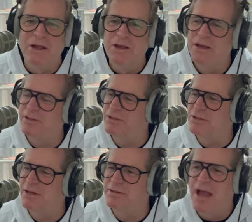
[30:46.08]
It's
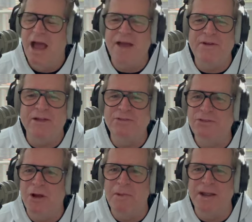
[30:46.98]
just, I've had
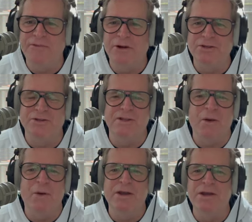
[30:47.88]
so many versions. I
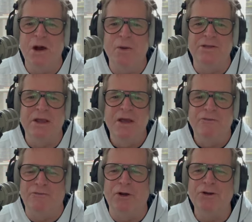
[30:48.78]
wouldn't know which
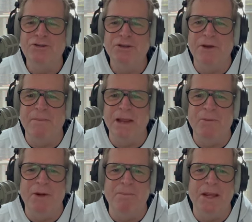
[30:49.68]
version of me
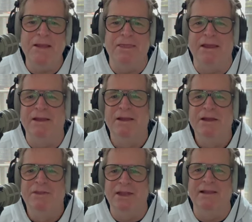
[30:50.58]
would be
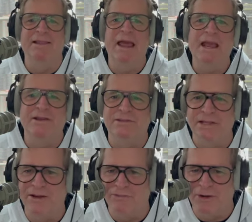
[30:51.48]
the
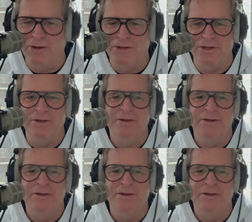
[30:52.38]
legacy version.